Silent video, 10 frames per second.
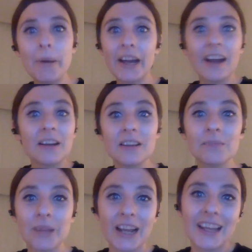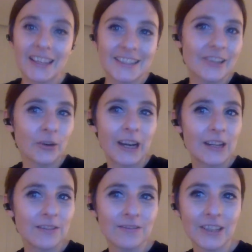But I guess he
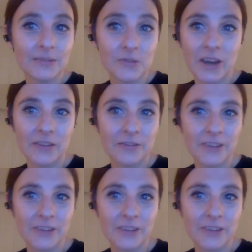already lives rent